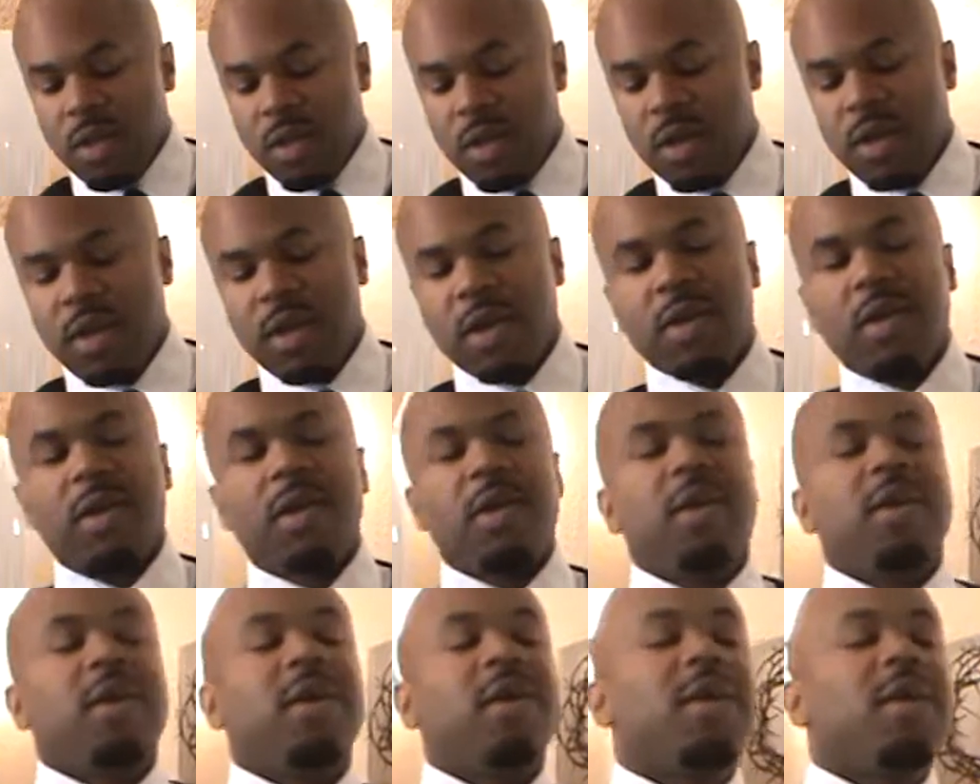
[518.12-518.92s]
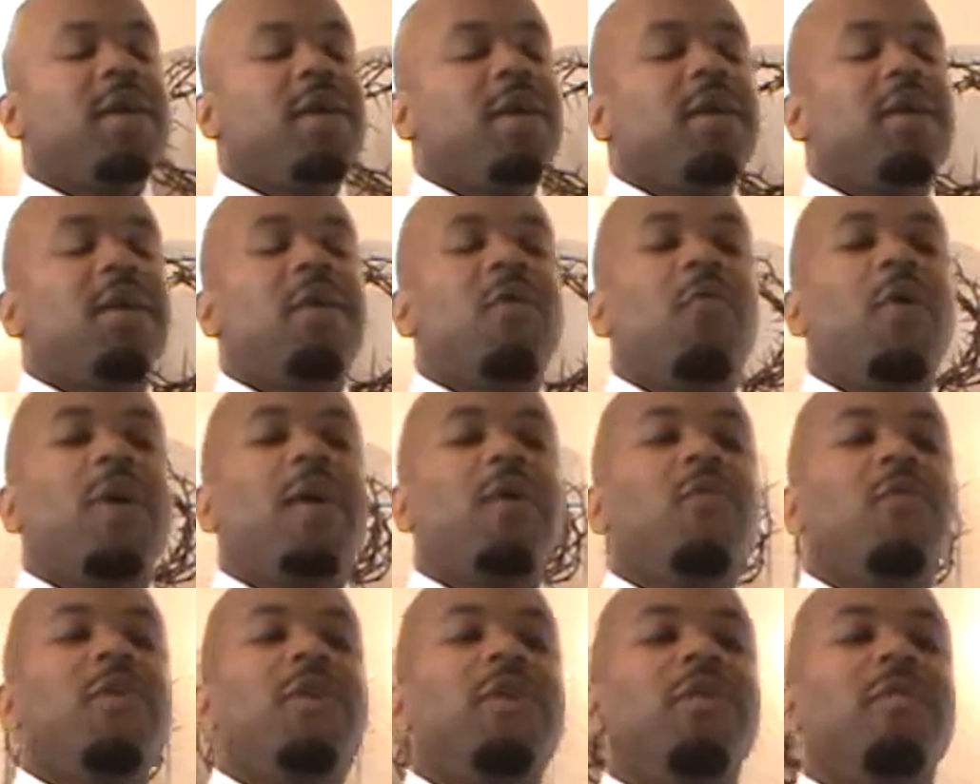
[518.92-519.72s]
They're getting
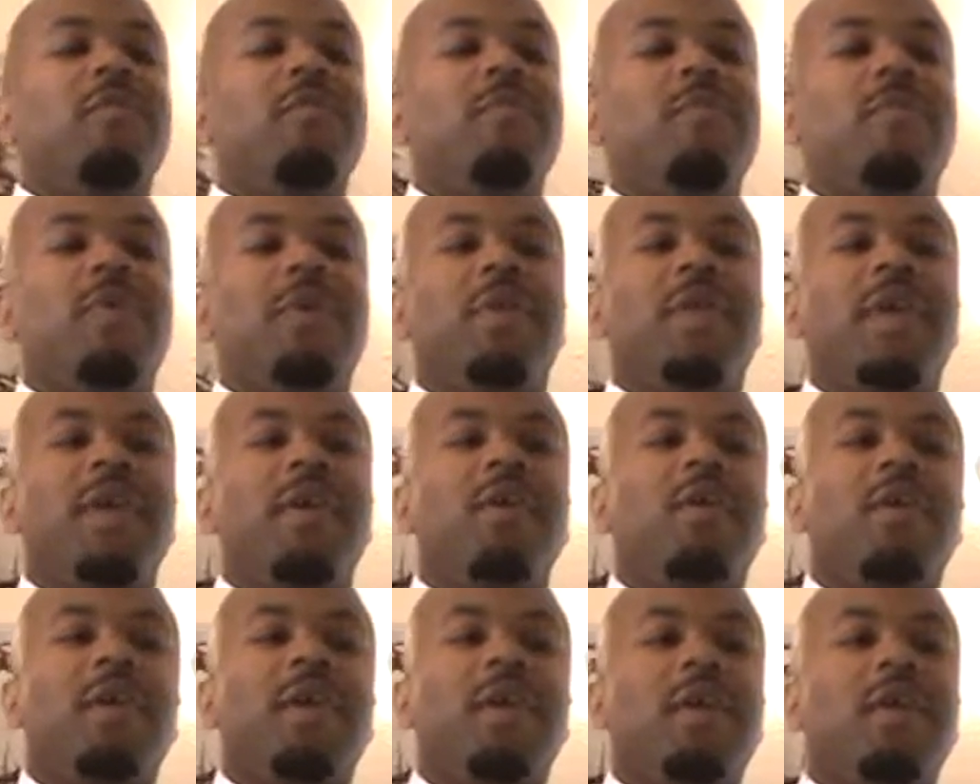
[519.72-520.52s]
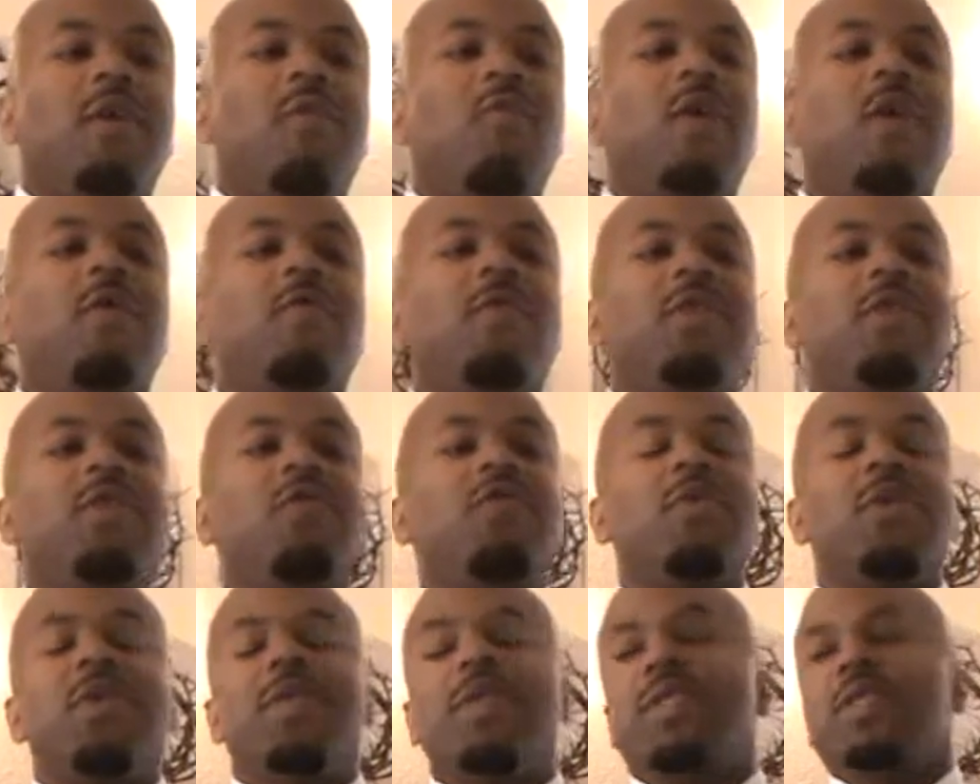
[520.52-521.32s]
away with, but they're going to get away with
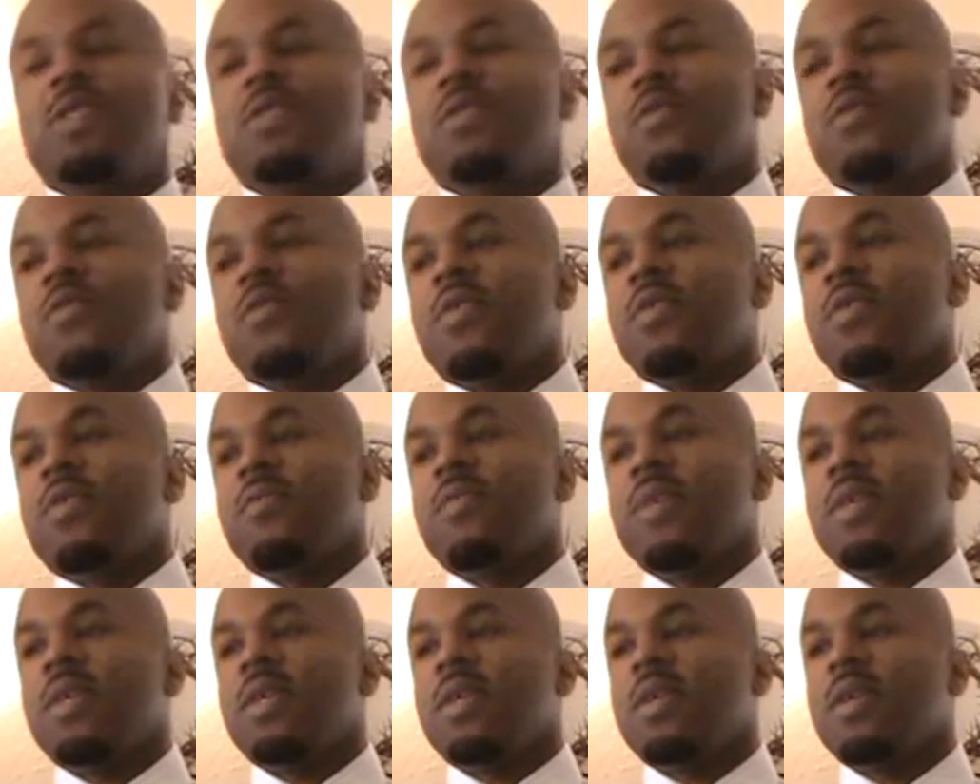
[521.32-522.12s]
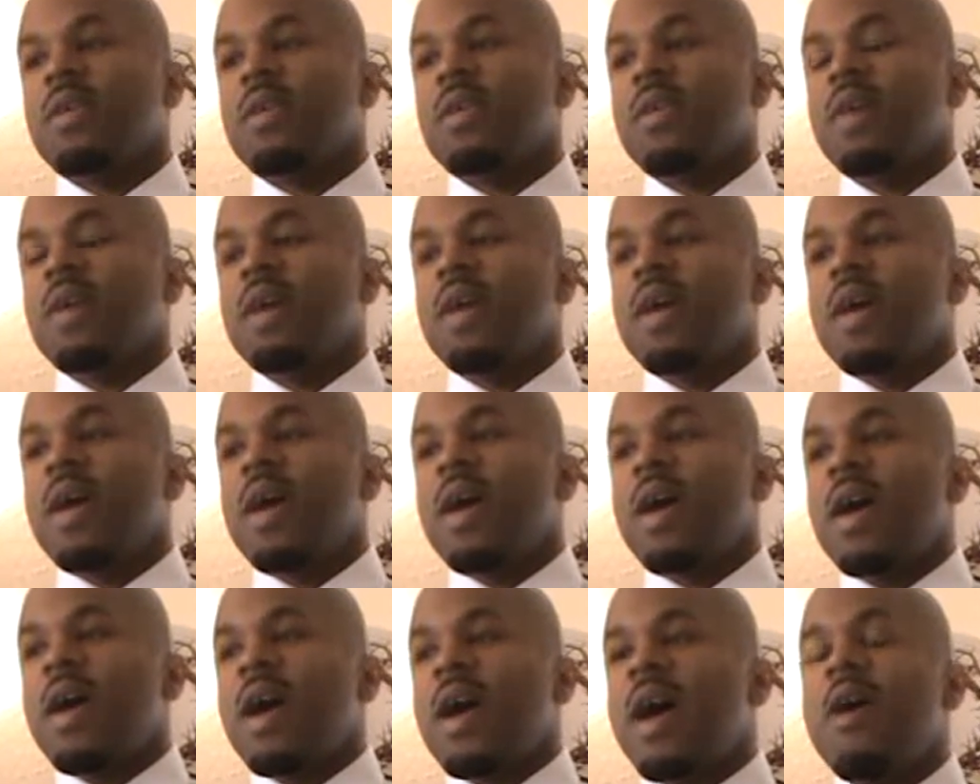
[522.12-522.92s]
doing this towards me.
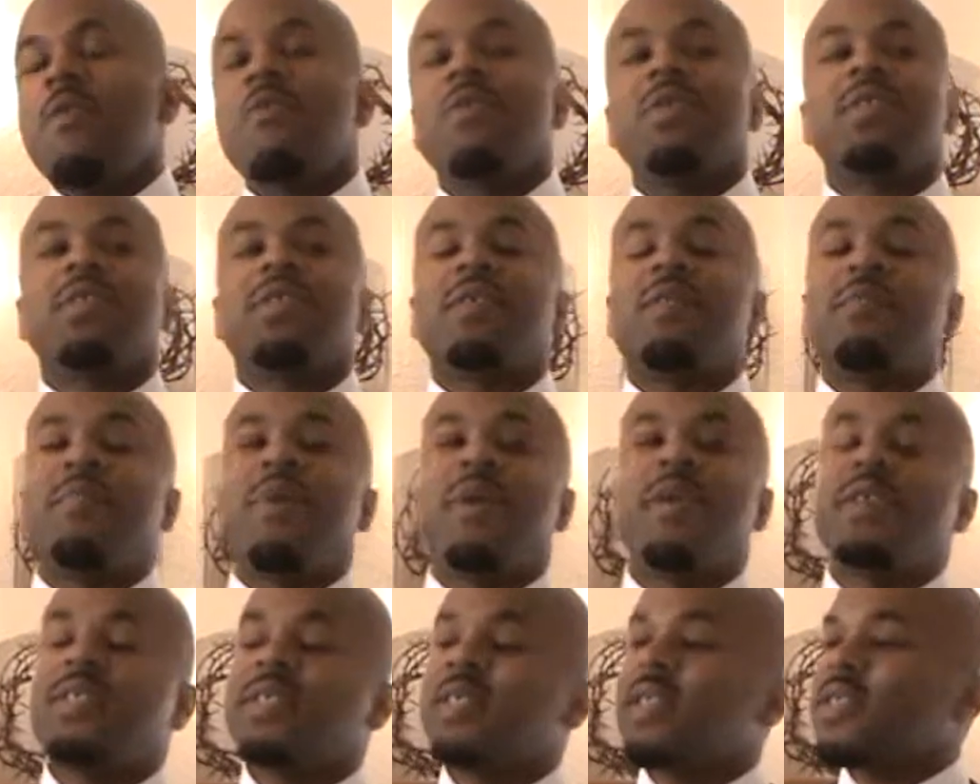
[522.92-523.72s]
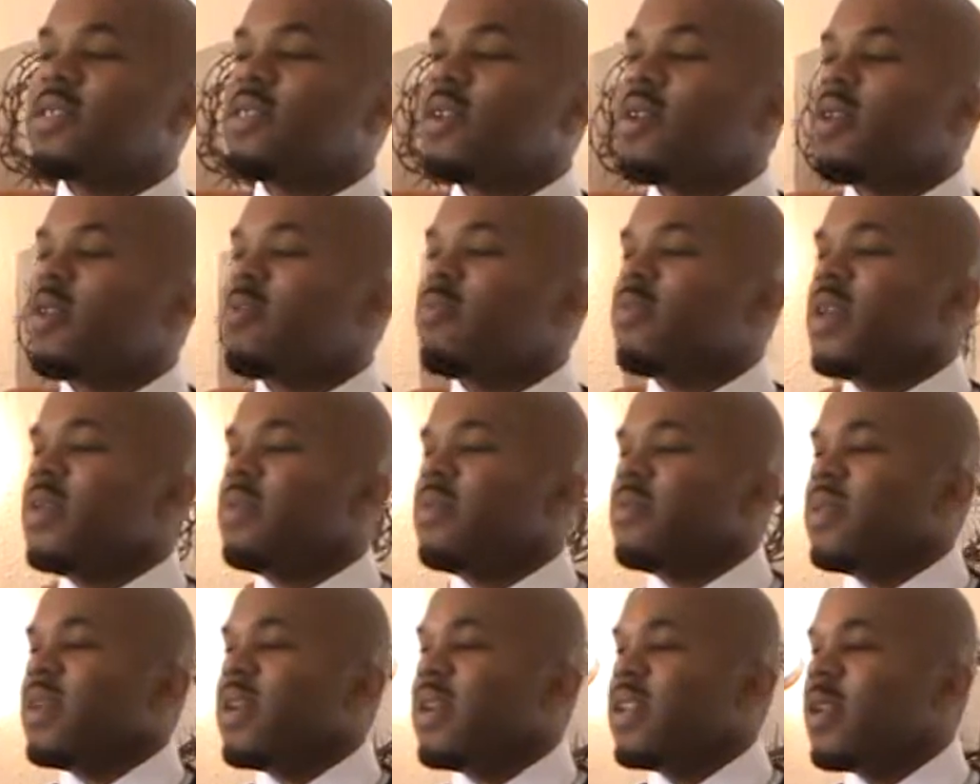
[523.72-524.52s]
How is a person that's hurting
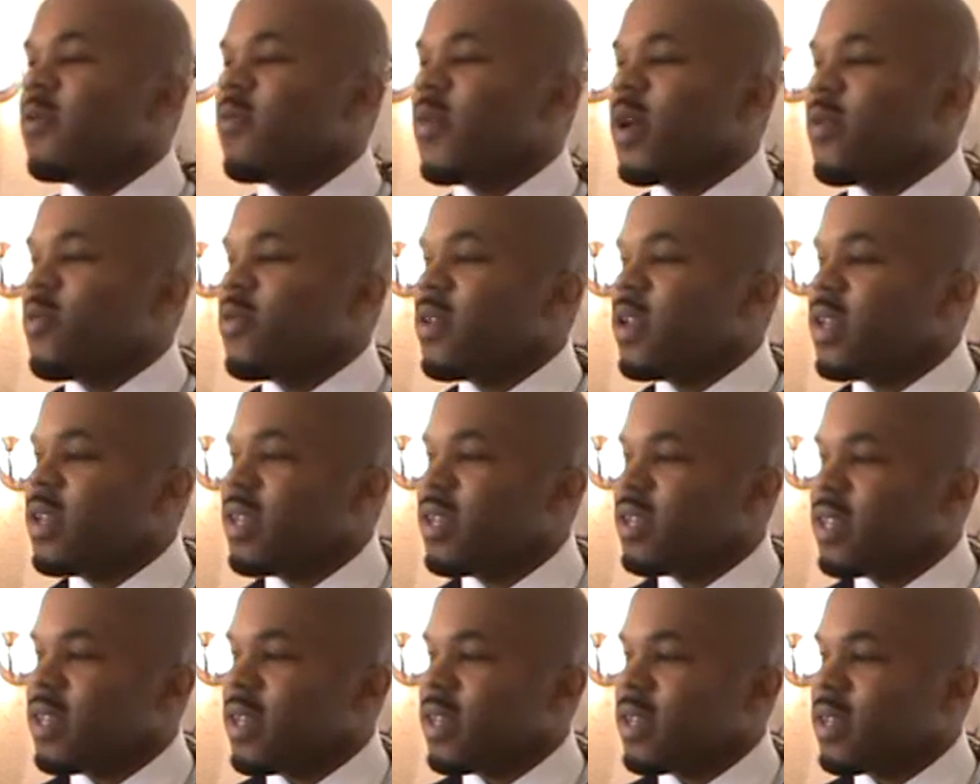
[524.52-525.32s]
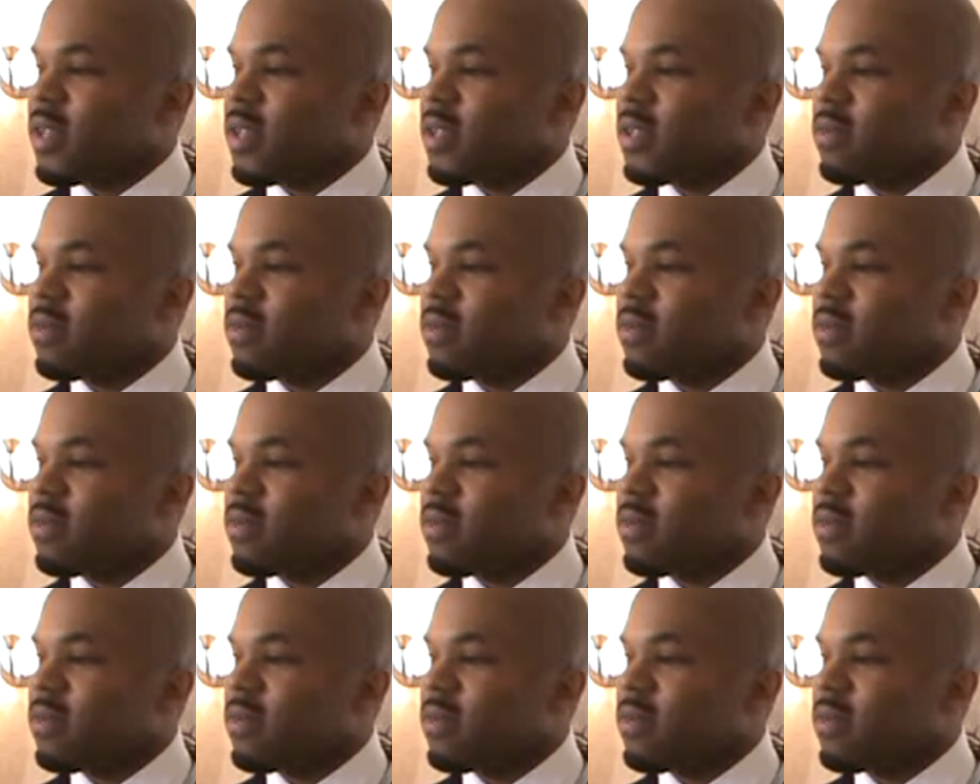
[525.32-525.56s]
people getting away with anything?